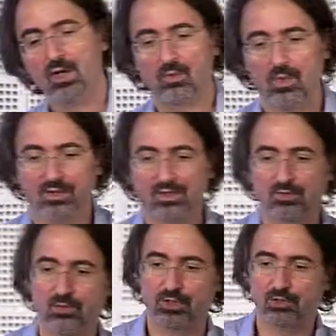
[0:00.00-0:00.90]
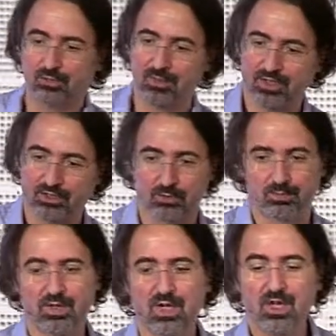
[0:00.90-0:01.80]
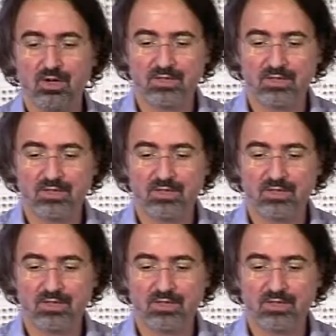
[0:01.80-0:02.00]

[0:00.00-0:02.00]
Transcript: what did we do in my group? We